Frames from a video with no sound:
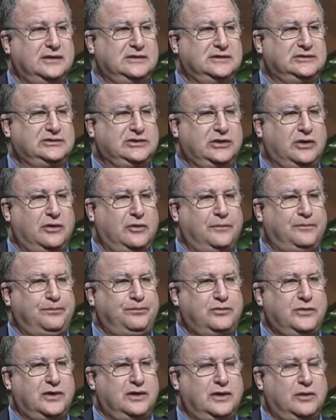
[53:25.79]
So
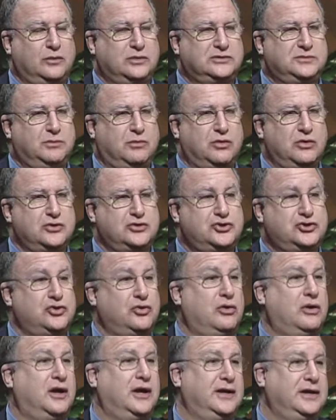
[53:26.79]
there was more
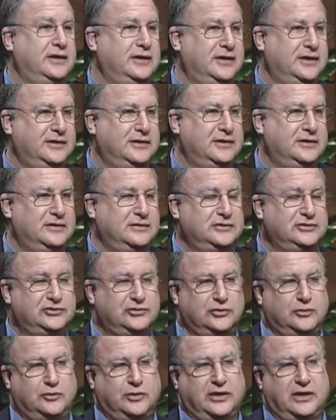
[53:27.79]
joy in the
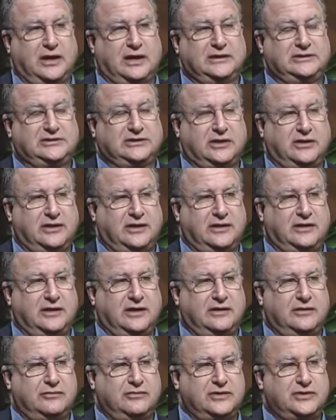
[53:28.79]
newsroom when I started than there